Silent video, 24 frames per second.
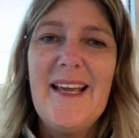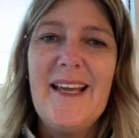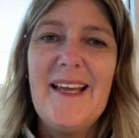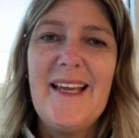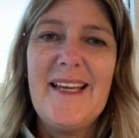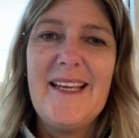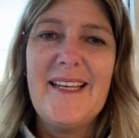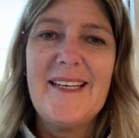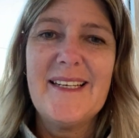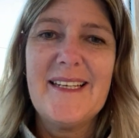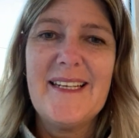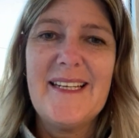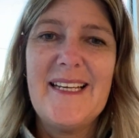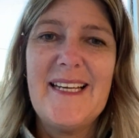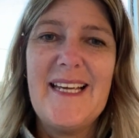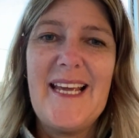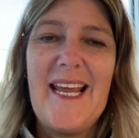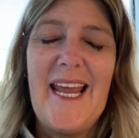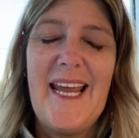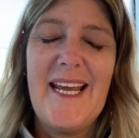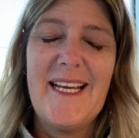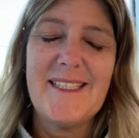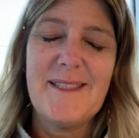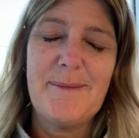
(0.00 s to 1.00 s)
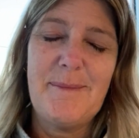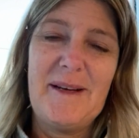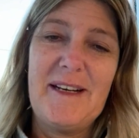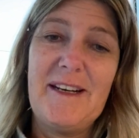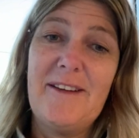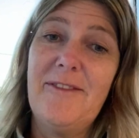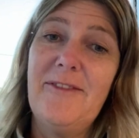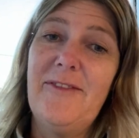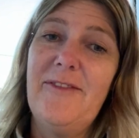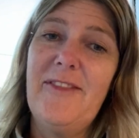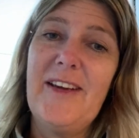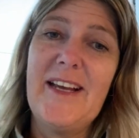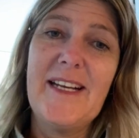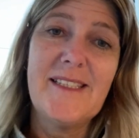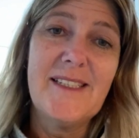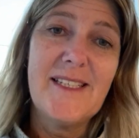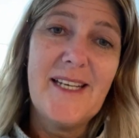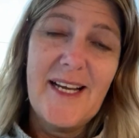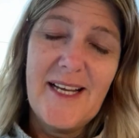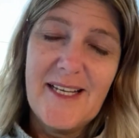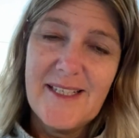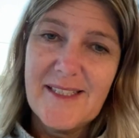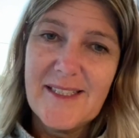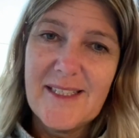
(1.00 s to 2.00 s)
It has been a
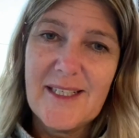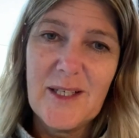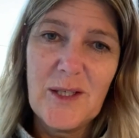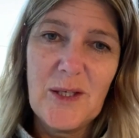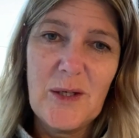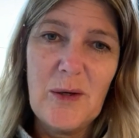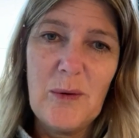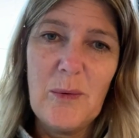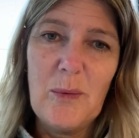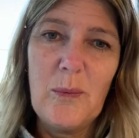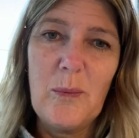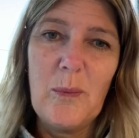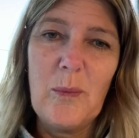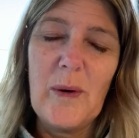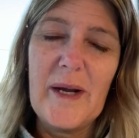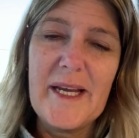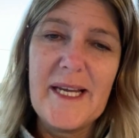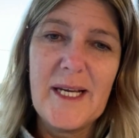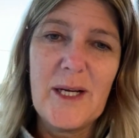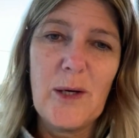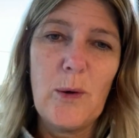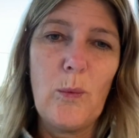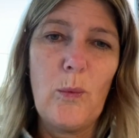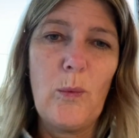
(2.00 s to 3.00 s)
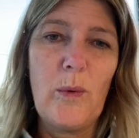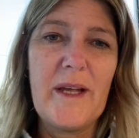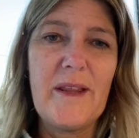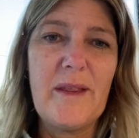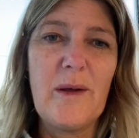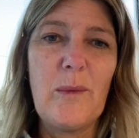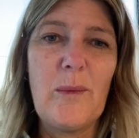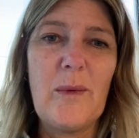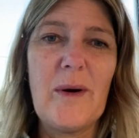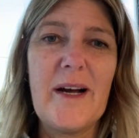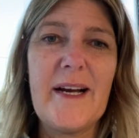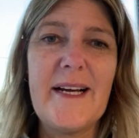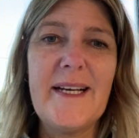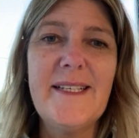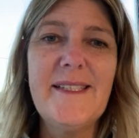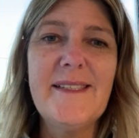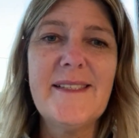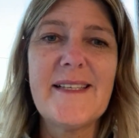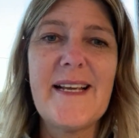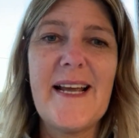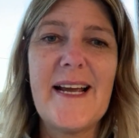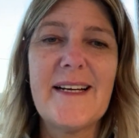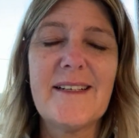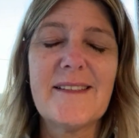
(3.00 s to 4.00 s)
fantastic week weather-wise
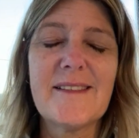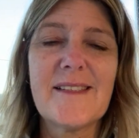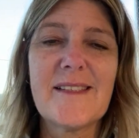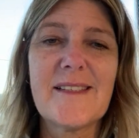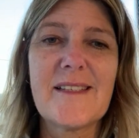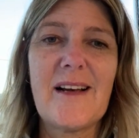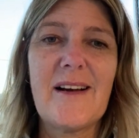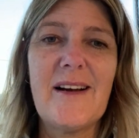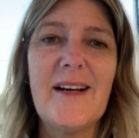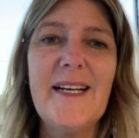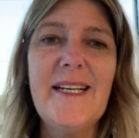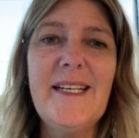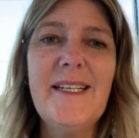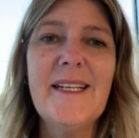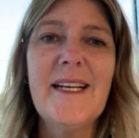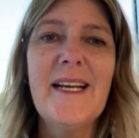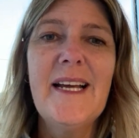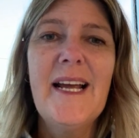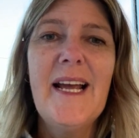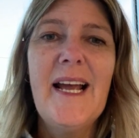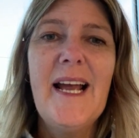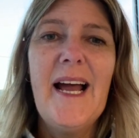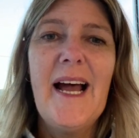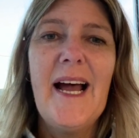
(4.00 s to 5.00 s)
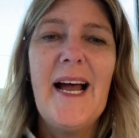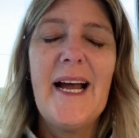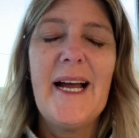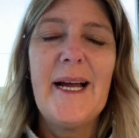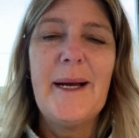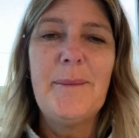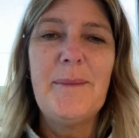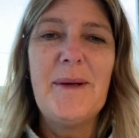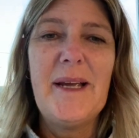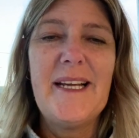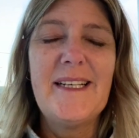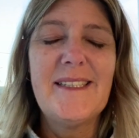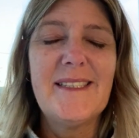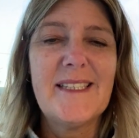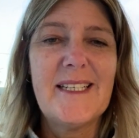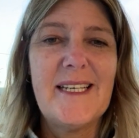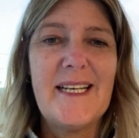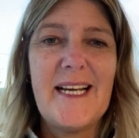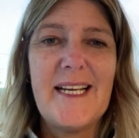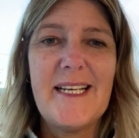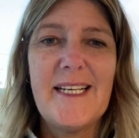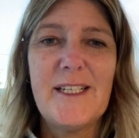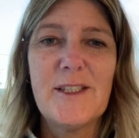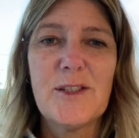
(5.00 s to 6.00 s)
outside um, and
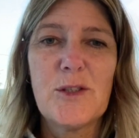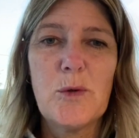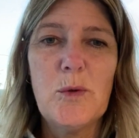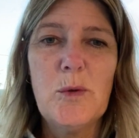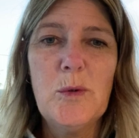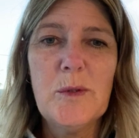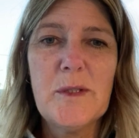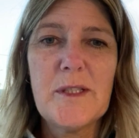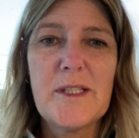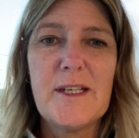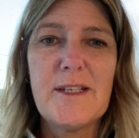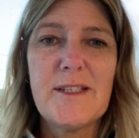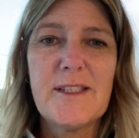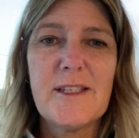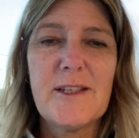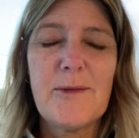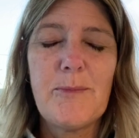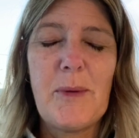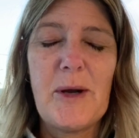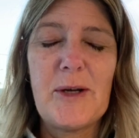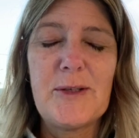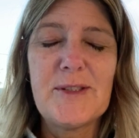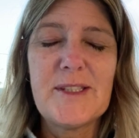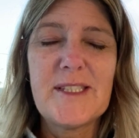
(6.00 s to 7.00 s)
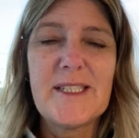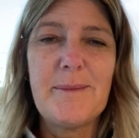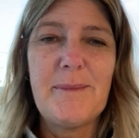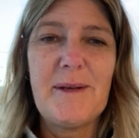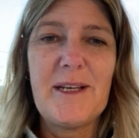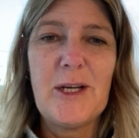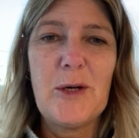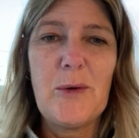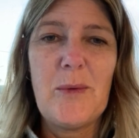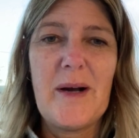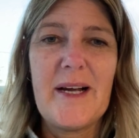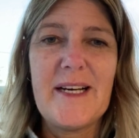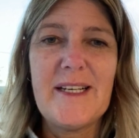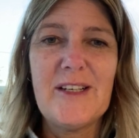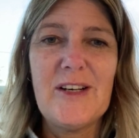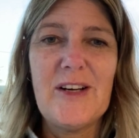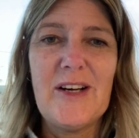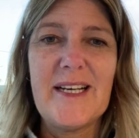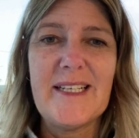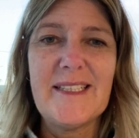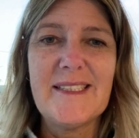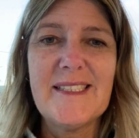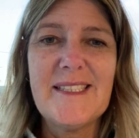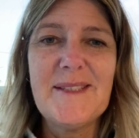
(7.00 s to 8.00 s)
today is also supposed to be quite
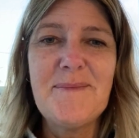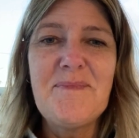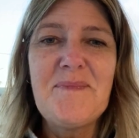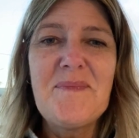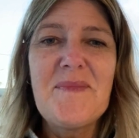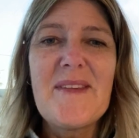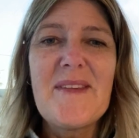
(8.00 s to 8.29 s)
nice.